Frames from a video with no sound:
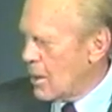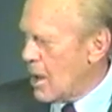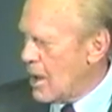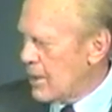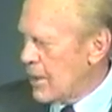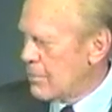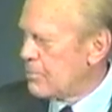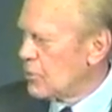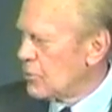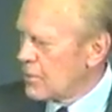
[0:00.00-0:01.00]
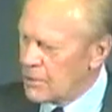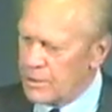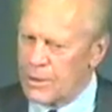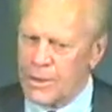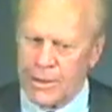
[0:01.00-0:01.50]
I happen to think
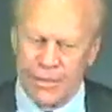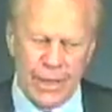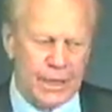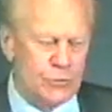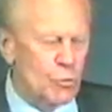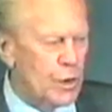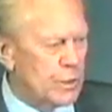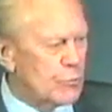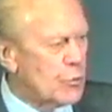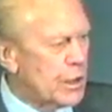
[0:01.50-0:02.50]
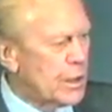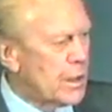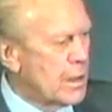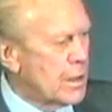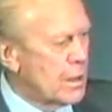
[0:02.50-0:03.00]
that's what we
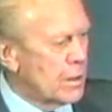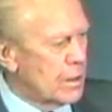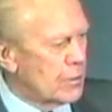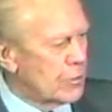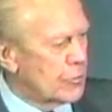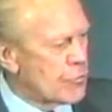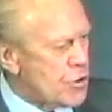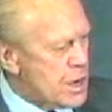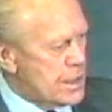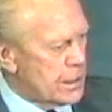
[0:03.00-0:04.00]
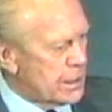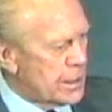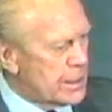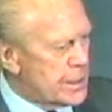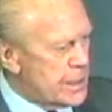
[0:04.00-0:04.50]

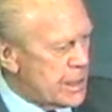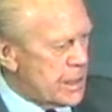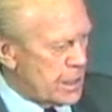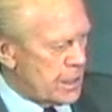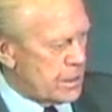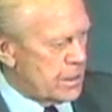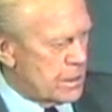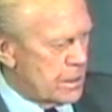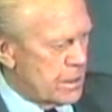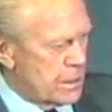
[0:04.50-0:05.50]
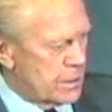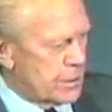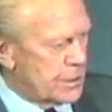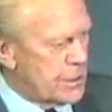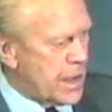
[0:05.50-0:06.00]
greatly need
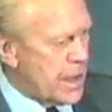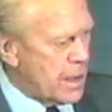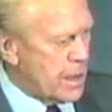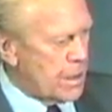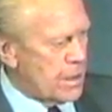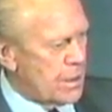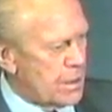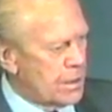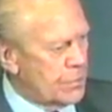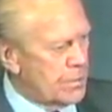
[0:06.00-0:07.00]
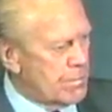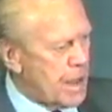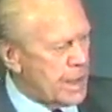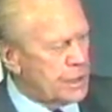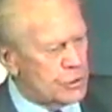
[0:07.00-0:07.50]
today in the
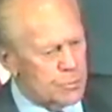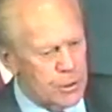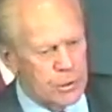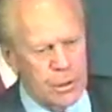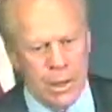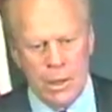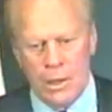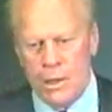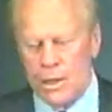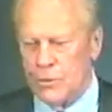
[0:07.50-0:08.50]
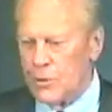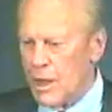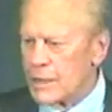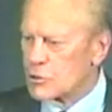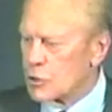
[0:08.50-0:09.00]
management and the
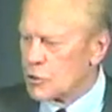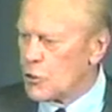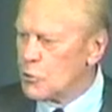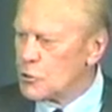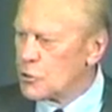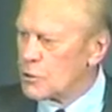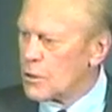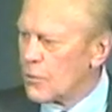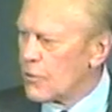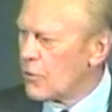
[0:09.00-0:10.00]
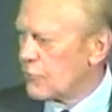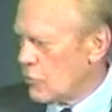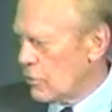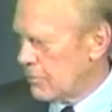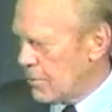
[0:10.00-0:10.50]
execution of our
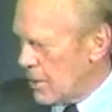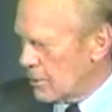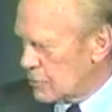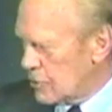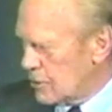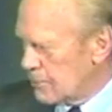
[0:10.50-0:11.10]
foreign policy.